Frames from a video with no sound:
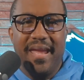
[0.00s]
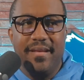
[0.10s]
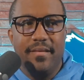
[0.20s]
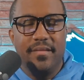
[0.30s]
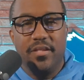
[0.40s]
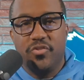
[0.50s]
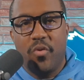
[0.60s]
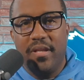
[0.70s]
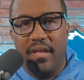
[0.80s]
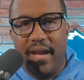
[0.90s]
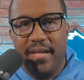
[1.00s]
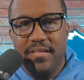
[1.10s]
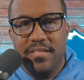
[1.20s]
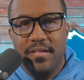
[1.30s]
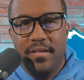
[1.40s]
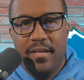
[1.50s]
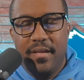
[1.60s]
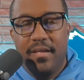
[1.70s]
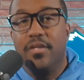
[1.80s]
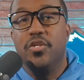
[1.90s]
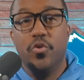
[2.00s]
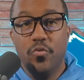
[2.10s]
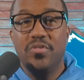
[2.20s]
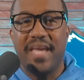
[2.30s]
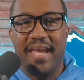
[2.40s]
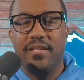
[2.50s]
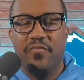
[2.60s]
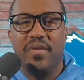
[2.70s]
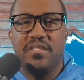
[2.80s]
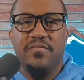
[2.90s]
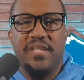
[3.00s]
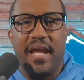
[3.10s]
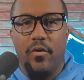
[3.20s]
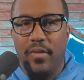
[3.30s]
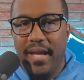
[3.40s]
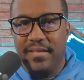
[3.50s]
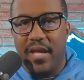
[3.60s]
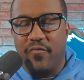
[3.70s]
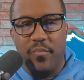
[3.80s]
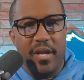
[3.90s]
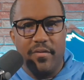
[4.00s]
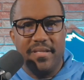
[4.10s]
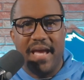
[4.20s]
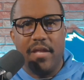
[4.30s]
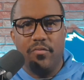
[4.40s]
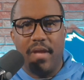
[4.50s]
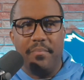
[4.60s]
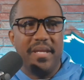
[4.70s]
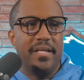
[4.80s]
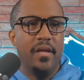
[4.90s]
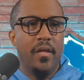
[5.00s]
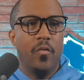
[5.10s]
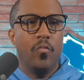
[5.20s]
And the Detroit Lions could use a defensive tackle like that. From Aaron Donald, I mean,